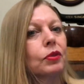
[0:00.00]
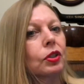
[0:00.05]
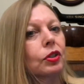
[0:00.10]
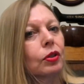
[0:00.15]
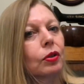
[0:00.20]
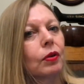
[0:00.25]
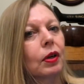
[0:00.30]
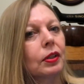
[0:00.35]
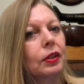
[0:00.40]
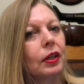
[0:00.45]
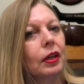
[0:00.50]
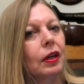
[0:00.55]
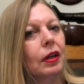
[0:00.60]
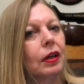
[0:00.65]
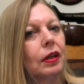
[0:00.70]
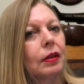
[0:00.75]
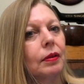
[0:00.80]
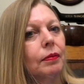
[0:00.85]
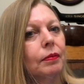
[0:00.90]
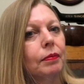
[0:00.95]
to do on
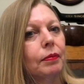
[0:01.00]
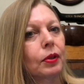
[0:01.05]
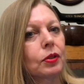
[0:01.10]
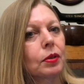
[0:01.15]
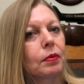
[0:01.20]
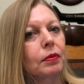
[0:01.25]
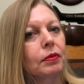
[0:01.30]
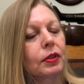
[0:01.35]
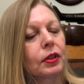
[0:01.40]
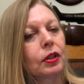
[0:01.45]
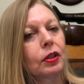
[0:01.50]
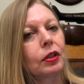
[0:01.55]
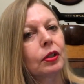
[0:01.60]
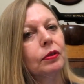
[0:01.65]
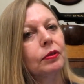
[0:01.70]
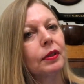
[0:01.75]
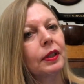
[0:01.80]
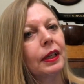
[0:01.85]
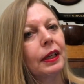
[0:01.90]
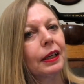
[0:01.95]
your bottom of your
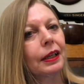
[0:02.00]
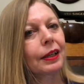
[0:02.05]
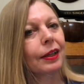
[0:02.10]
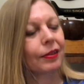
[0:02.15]
cuff here